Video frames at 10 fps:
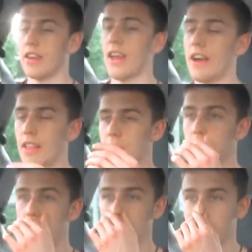Now, that's
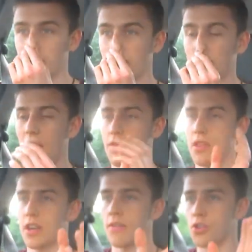because of
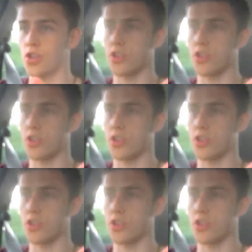everything I've just